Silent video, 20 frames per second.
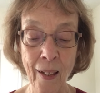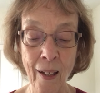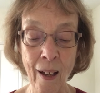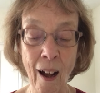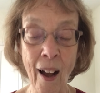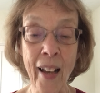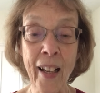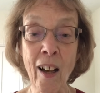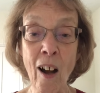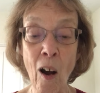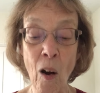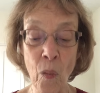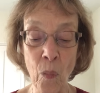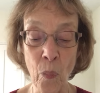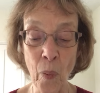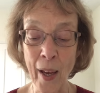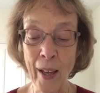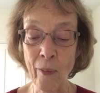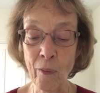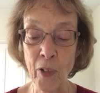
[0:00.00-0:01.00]
I can't
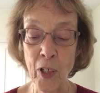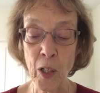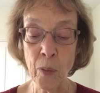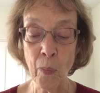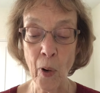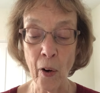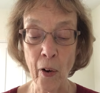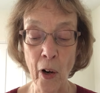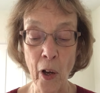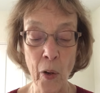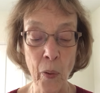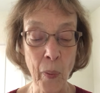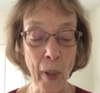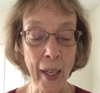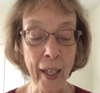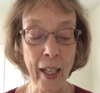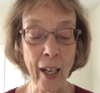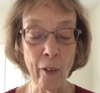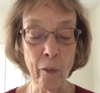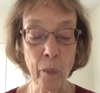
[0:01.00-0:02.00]
wait for tomorrow
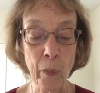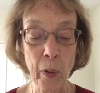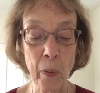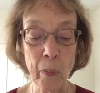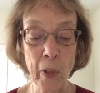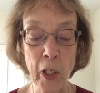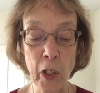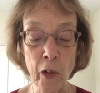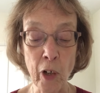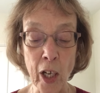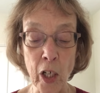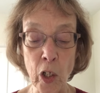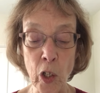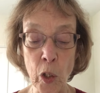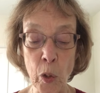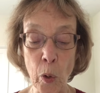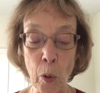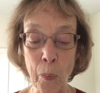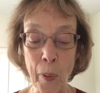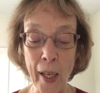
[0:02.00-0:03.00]
when government
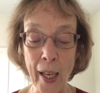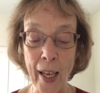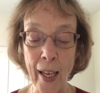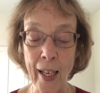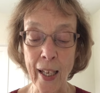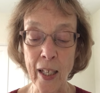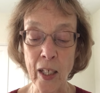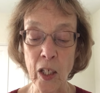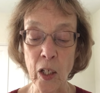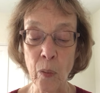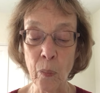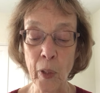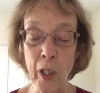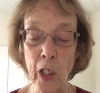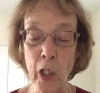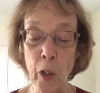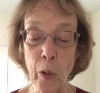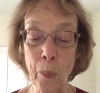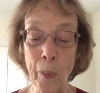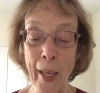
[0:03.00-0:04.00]
restrictions will be eased and we
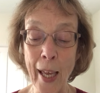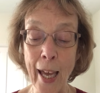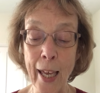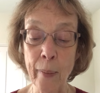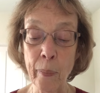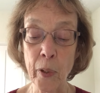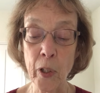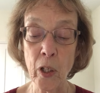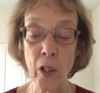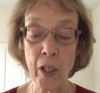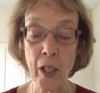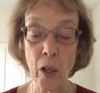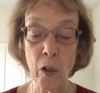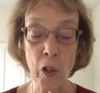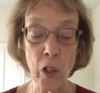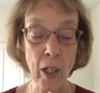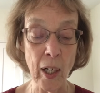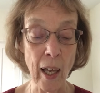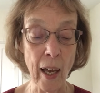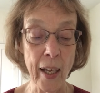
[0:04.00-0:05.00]
shall be able to
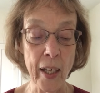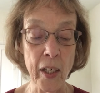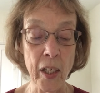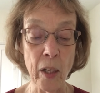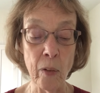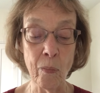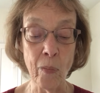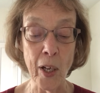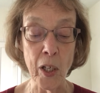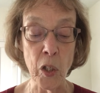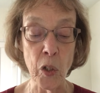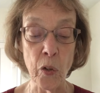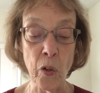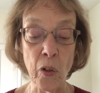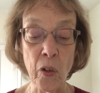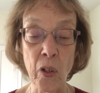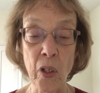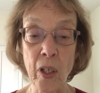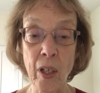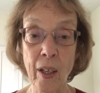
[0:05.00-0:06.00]
socialise in
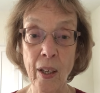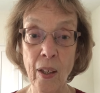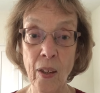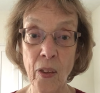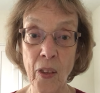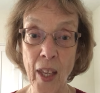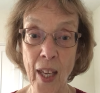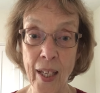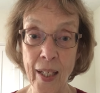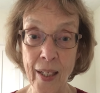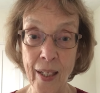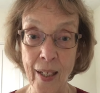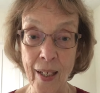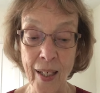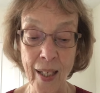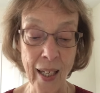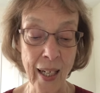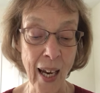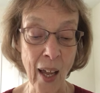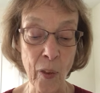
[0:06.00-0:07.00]
restaurants,
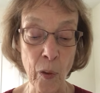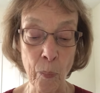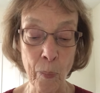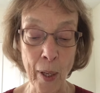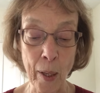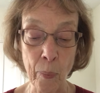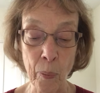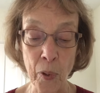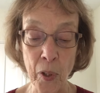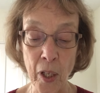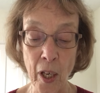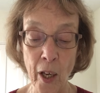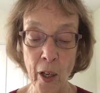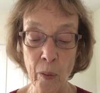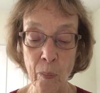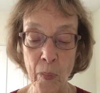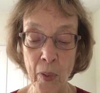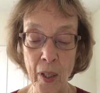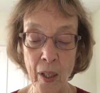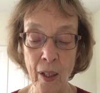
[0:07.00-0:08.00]
theatres and other people's
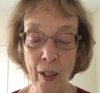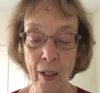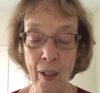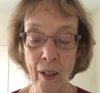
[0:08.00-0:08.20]
homes.